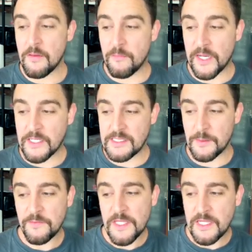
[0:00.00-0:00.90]
but
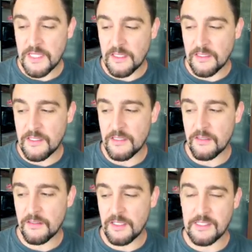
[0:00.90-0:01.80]
some of the ink
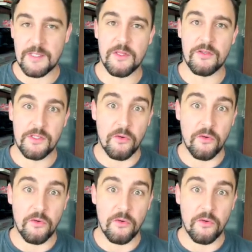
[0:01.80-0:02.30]
in some of those